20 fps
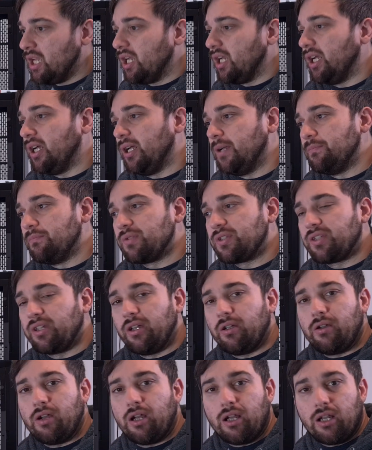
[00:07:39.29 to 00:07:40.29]
Like I
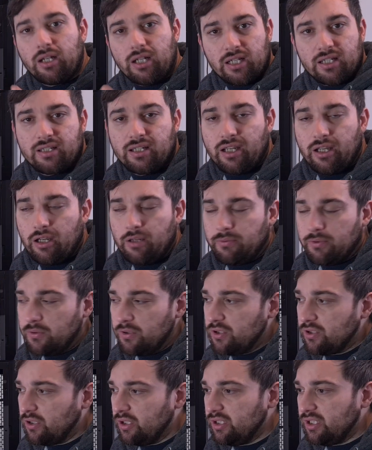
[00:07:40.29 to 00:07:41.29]
said, I hope you
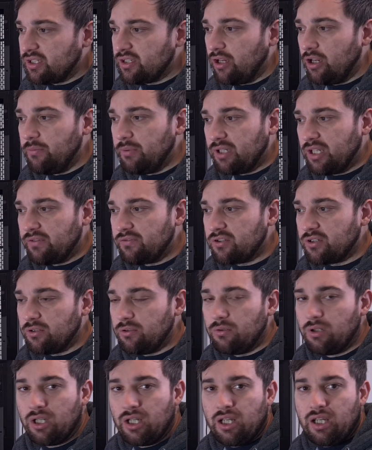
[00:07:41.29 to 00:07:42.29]
enjoyed this. I hope it gives
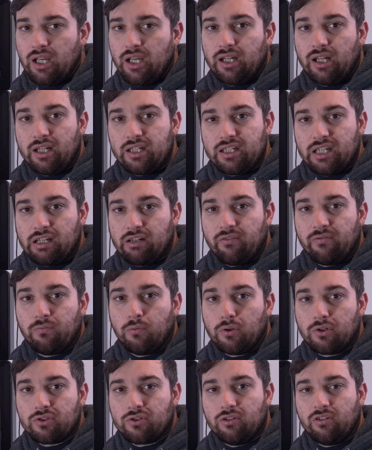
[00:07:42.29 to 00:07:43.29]
you an idea
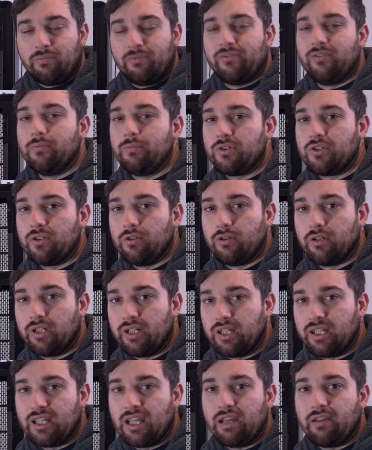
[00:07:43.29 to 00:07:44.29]
of what sort of performance you're
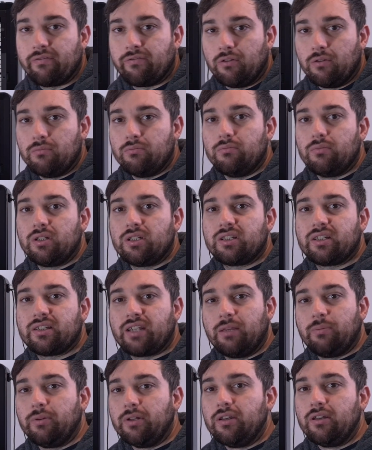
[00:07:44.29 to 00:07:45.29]
going to get from
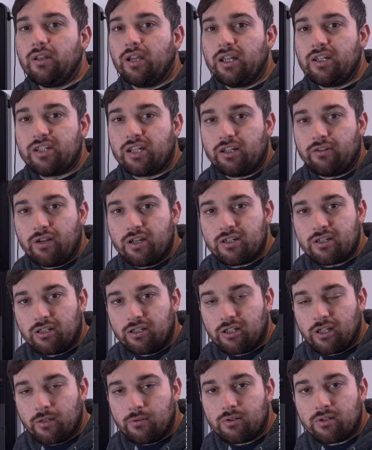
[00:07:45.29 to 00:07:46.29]
skipping a
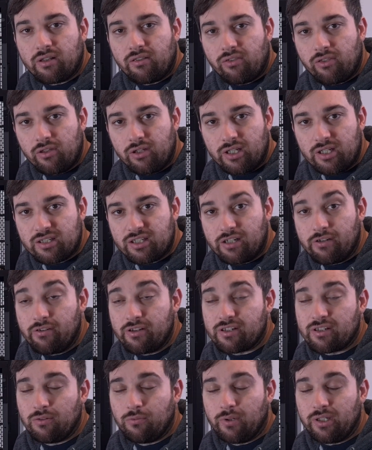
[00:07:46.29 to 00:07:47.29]
generation and going to the 30
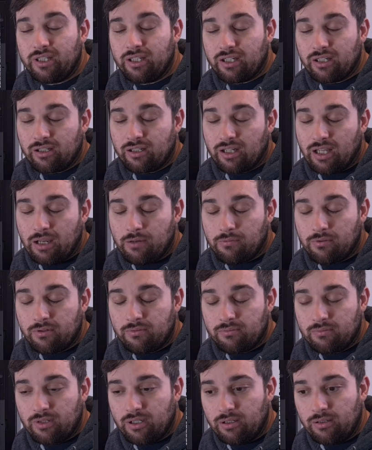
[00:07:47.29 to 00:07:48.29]
series when you can get
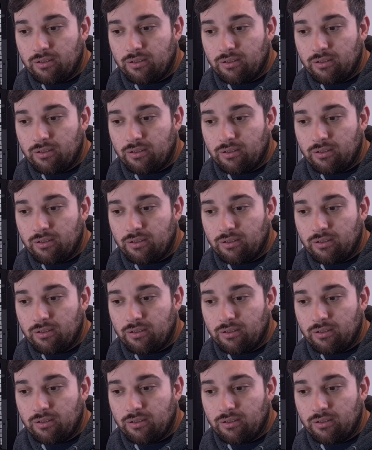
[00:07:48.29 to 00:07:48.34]
one.